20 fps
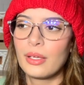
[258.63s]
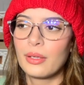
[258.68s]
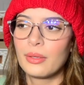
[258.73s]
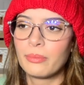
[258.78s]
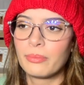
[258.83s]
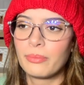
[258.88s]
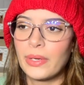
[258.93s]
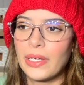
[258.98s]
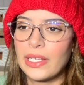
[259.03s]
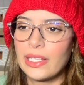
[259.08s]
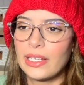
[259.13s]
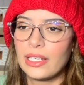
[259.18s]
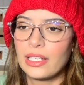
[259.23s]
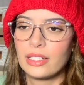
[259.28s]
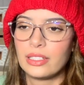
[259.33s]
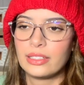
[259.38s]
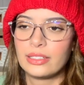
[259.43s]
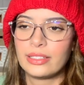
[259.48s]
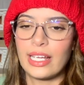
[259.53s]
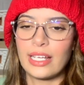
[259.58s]

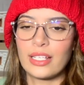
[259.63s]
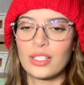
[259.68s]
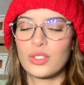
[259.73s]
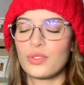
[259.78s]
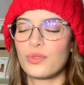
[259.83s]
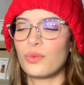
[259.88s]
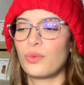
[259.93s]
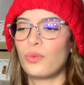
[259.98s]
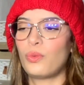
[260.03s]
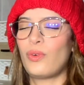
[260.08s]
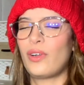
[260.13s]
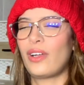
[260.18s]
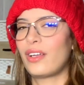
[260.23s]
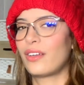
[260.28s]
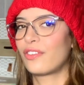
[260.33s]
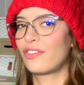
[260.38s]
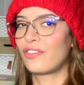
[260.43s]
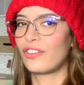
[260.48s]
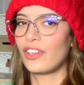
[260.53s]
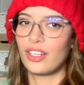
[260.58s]
But that's what I
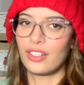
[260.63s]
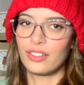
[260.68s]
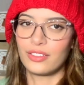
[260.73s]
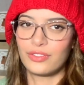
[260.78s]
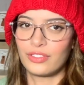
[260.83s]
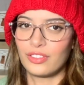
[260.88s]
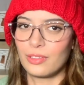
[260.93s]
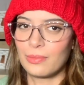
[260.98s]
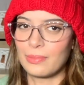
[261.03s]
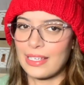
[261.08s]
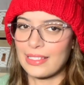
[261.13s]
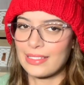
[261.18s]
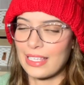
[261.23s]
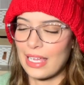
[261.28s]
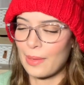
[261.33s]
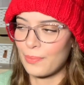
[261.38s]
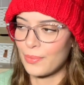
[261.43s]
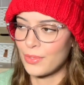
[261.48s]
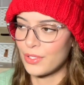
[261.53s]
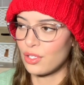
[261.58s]
felt from last
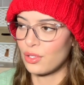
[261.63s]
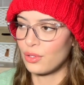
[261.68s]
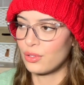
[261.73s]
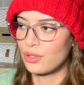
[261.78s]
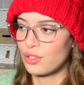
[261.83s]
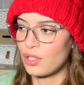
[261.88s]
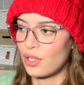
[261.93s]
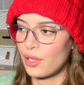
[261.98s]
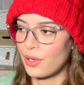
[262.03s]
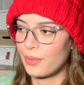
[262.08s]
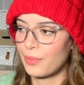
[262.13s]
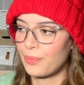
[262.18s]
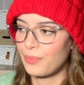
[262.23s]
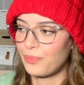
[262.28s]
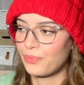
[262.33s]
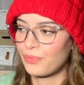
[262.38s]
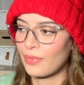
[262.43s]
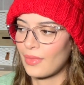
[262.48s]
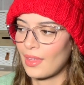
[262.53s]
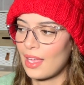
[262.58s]
episode, so
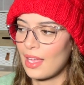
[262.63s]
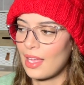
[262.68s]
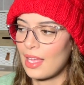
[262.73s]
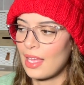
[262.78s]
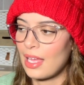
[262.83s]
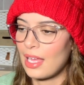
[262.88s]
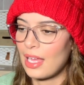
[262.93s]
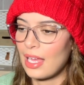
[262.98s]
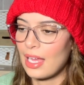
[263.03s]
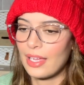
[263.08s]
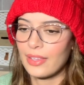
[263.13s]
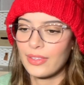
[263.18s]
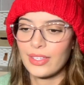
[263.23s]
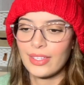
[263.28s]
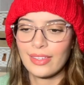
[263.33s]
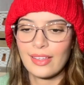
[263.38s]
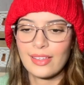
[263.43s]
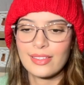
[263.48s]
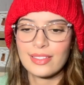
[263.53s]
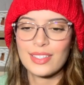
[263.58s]
I think
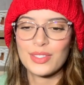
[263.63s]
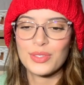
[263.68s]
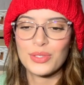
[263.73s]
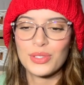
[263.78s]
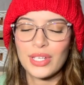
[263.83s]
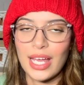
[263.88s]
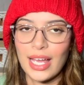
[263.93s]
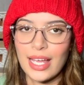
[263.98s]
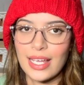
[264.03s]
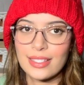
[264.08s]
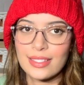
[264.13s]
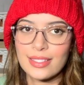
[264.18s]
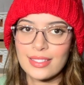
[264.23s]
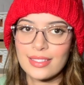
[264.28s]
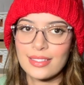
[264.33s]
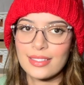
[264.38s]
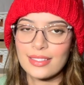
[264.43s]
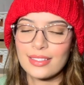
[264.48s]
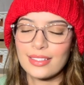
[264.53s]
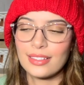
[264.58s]
that's it, you
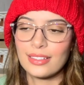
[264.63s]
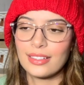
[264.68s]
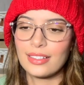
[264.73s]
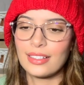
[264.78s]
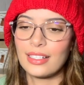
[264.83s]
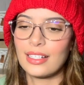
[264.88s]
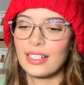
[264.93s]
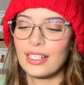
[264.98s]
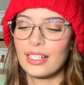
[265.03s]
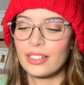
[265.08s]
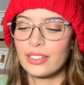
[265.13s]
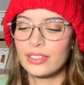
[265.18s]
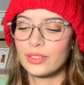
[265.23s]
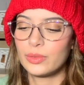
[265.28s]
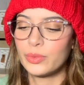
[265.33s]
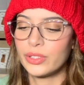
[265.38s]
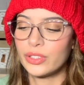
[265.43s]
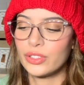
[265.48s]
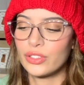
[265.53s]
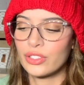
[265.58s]
guys. I
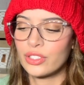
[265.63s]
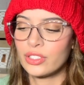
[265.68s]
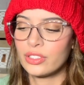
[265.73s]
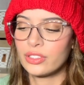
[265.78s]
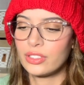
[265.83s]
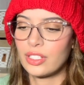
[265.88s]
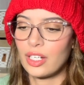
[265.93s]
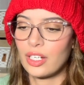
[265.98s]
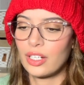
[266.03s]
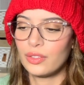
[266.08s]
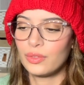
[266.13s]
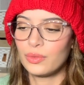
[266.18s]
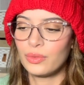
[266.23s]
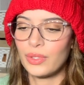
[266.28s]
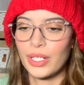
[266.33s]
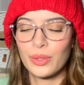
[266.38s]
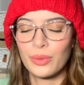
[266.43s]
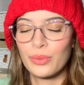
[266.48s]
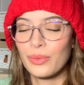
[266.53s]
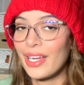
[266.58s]
will start
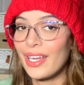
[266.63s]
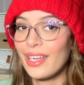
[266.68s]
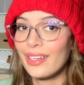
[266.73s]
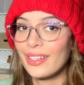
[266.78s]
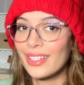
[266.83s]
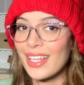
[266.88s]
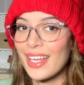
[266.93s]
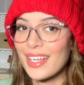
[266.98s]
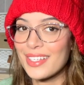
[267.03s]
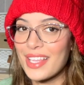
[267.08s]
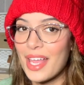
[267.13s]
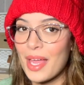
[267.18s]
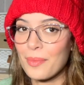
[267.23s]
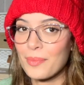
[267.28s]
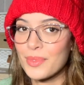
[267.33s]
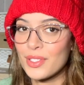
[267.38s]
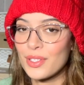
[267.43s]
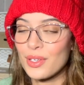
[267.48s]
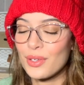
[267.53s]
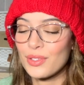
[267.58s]
right away next
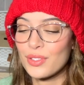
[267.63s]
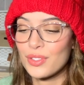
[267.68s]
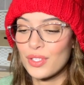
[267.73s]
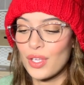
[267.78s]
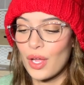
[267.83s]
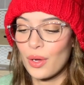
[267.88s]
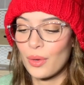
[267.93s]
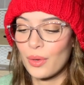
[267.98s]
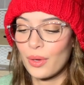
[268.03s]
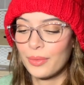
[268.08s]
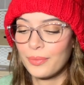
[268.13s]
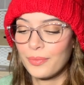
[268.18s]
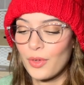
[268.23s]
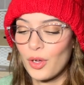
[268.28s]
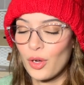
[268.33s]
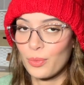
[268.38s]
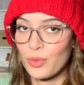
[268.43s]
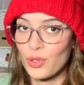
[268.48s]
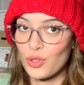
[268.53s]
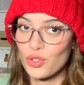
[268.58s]
episode, so
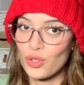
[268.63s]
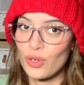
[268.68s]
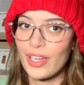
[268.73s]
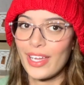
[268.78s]
hope you enjoy